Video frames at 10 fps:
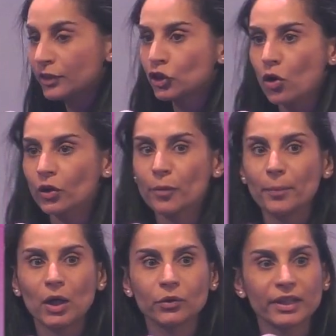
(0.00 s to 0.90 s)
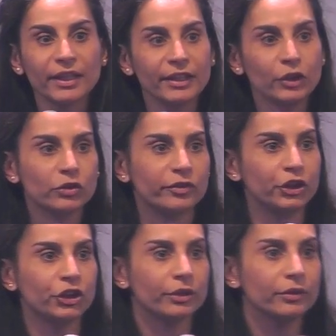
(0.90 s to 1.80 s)
talk about
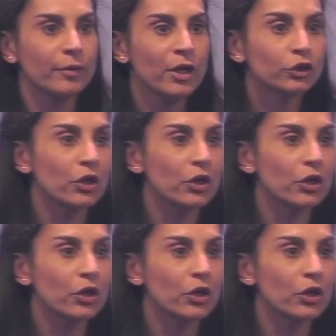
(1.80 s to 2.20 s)
innovation. The